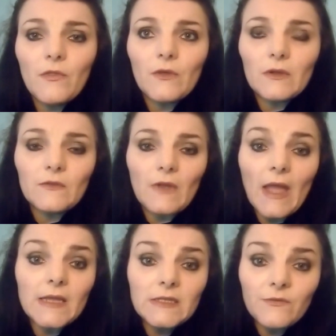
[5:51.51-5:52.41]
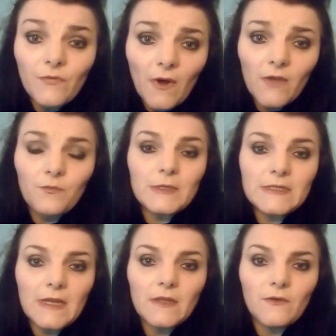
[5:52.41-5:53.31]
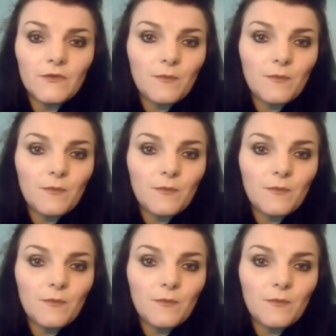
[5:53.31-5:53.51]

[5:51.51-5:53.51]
that 85% of